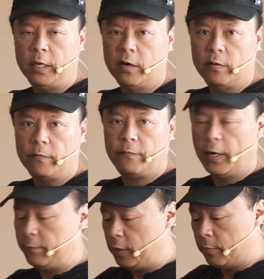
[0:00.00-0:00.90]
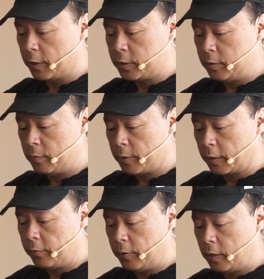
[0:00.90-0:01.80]
you know, 5D Mark II or
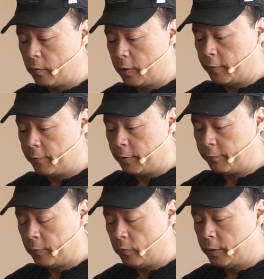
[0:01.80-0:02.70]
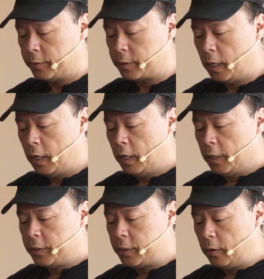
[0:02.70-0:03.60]
Mark III or whatever, different ones.
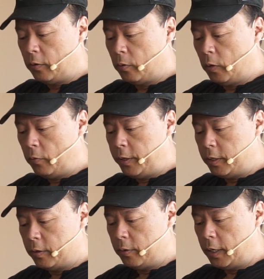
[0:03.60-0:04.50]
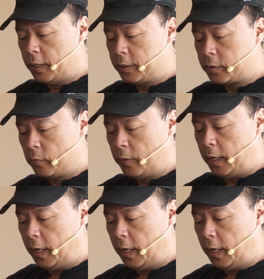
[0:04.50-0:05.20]
So what we do is we